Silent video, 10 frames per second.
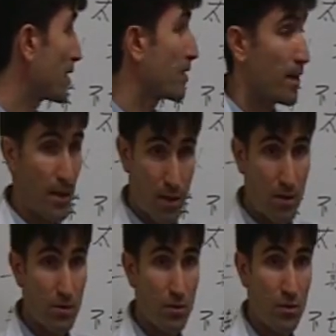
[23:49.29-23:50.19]
and yang.
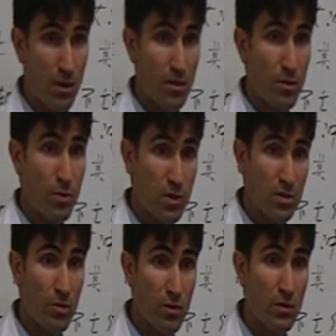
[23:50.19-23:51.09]

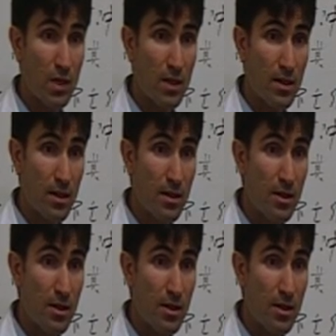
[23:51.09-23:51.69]
Principle of yin and yang.